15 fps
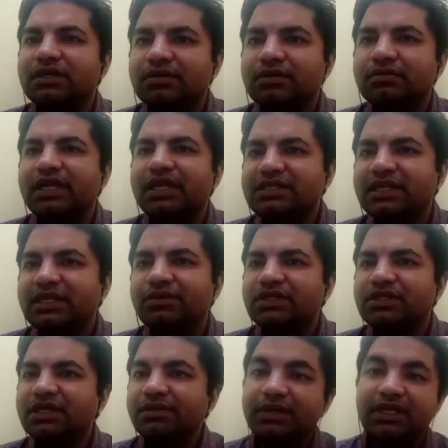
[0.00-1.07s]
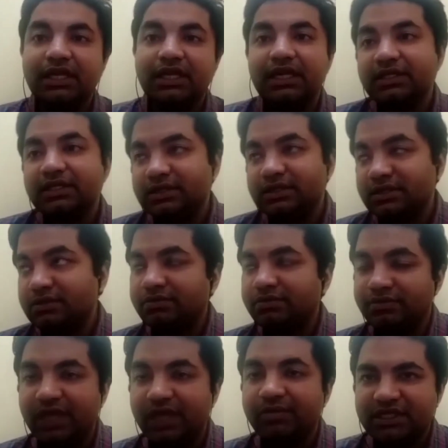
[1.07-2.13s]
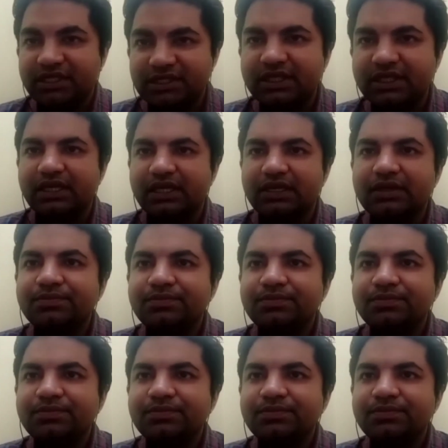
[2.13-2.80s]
less than WhatsApp, but then it is very much there.